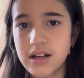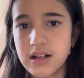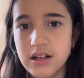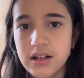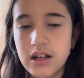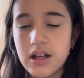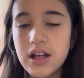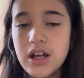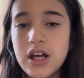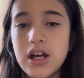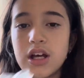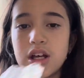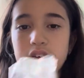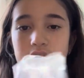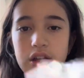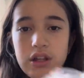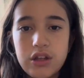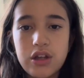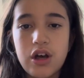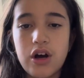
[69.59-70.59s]

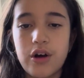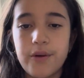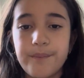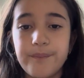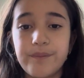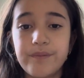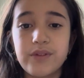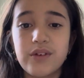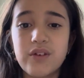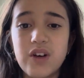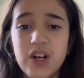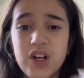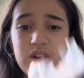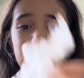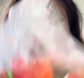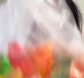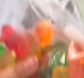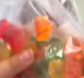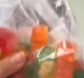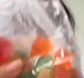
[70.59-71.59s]
So first
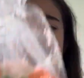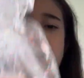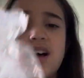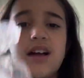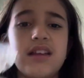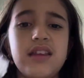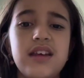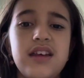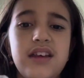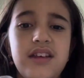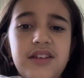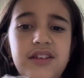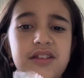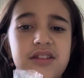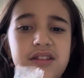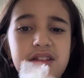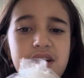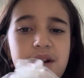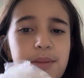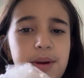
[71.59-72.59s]
we got these
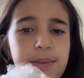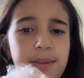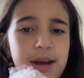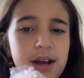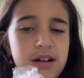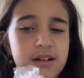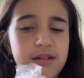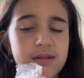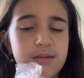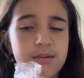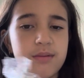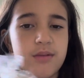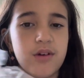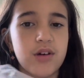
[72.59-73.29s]
gummy bears.